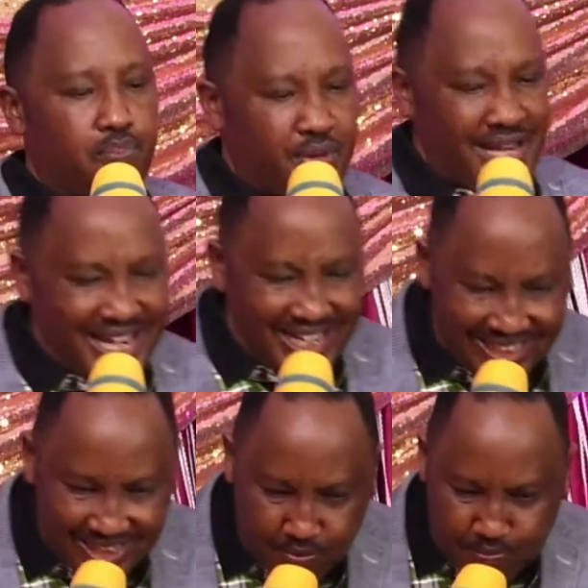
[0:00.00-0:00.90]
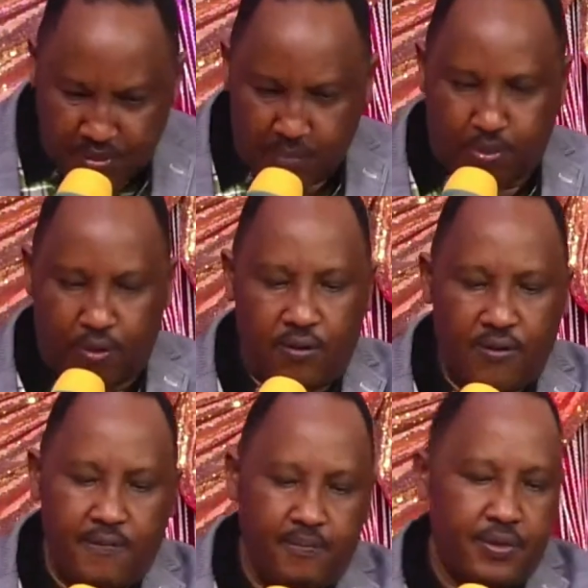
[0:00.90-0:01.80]
prayerless people
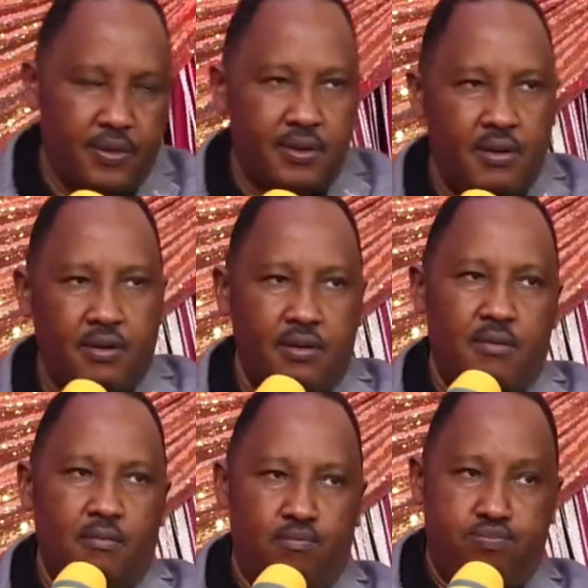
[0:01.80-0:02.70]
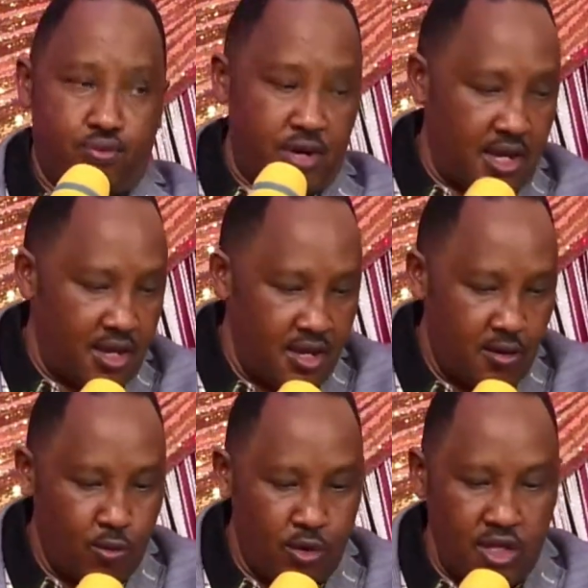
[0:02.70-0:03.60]
pray
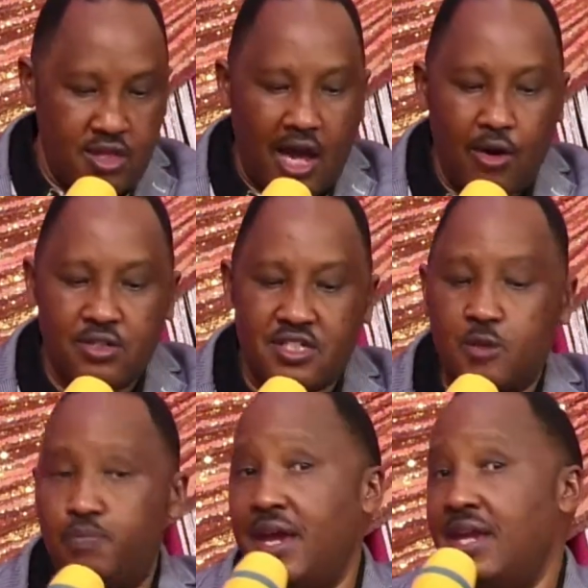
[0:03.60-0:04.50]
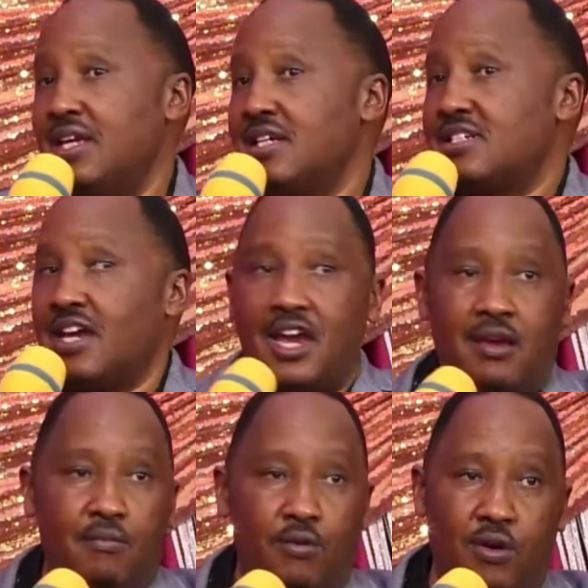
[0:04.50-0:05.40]
without spending
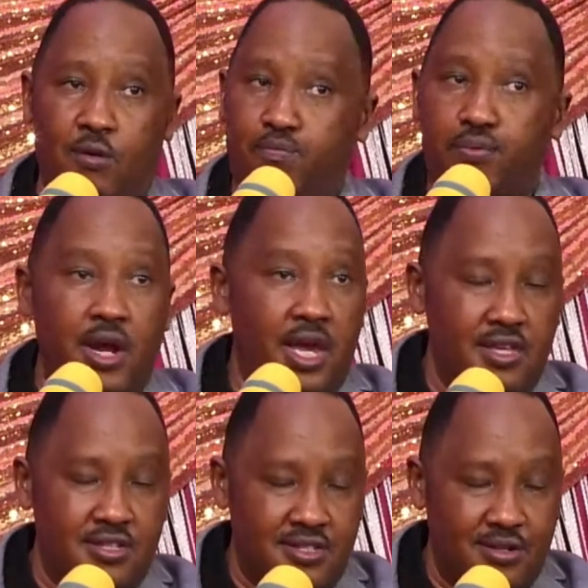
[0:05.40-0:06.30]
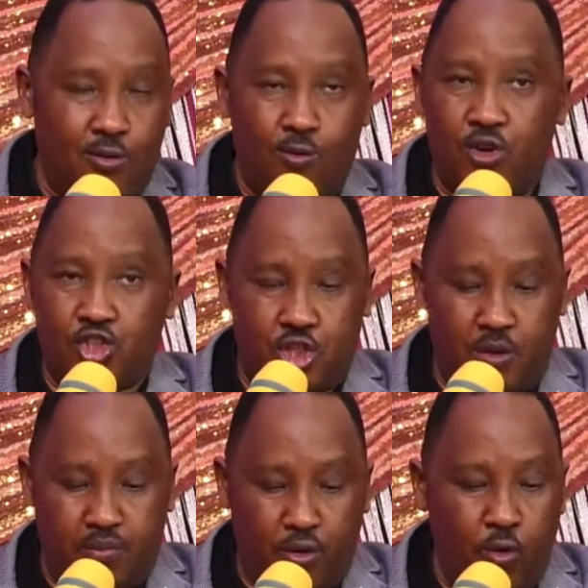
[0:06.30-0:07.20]
time on praise,
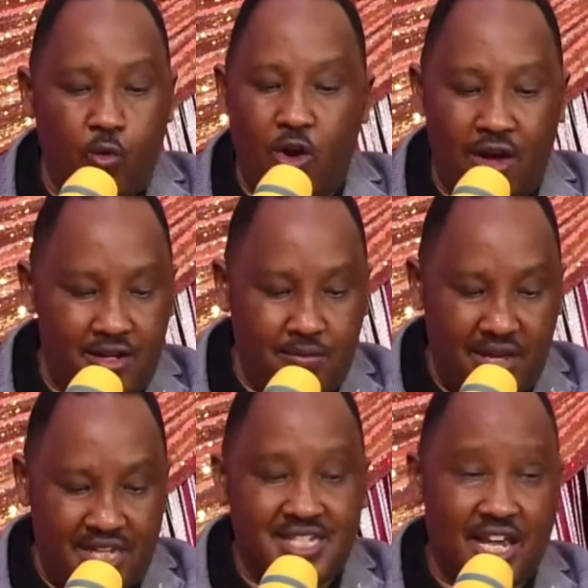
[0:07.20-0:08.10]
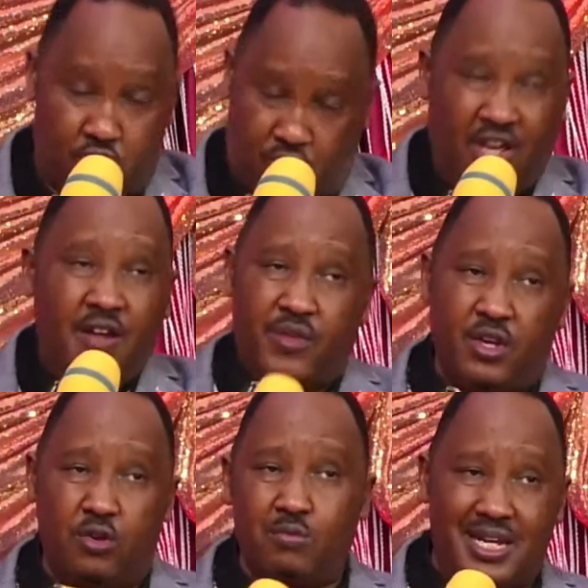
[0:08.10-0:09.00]
worship, or word meditation. They
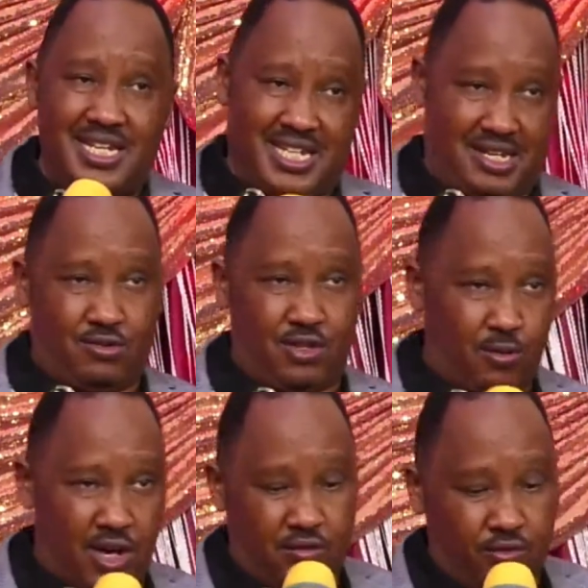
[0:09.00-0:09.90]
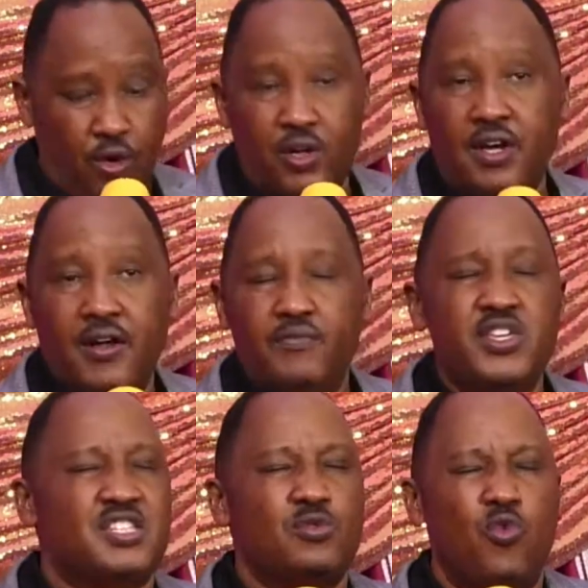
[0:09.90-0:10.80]
don't meditate on the word of God.
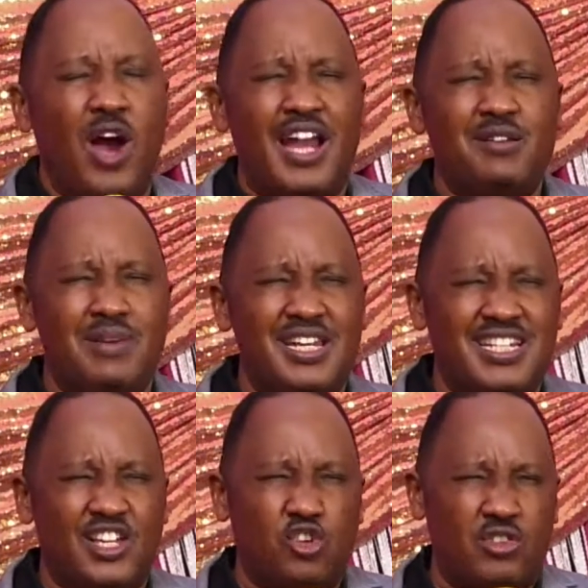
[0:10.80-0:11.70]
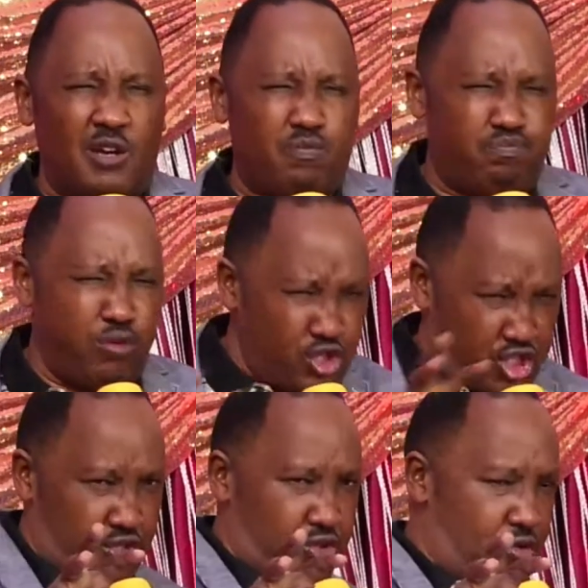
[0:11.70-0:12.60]
It's word meditation that
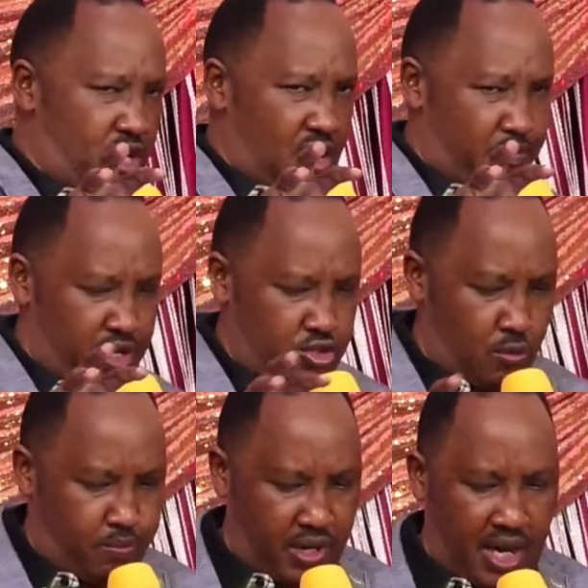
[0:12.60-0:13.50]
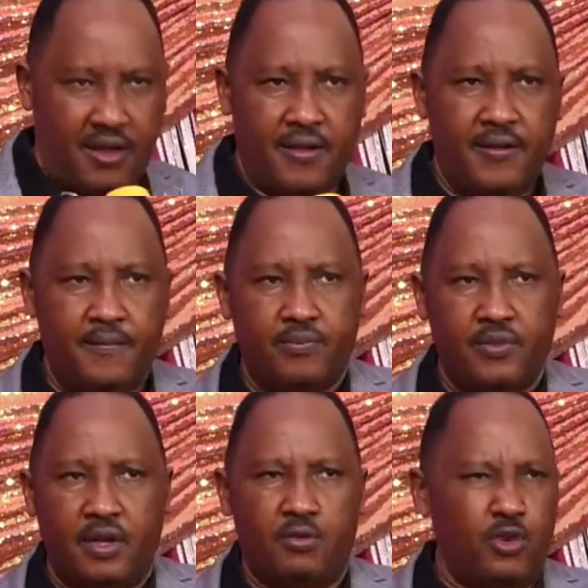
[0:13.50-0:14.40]
pushes you in a place of prayer.
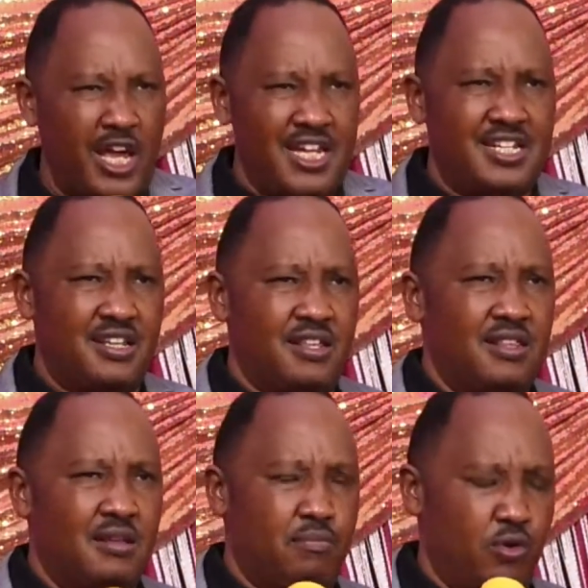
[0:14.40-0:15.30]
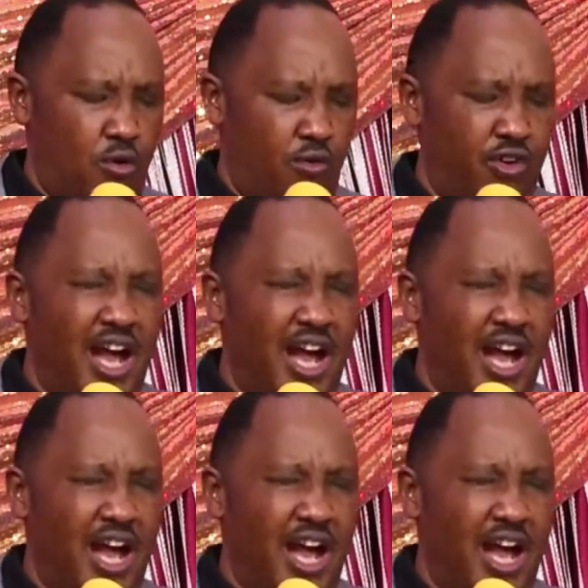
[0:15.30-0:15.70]
I read the book of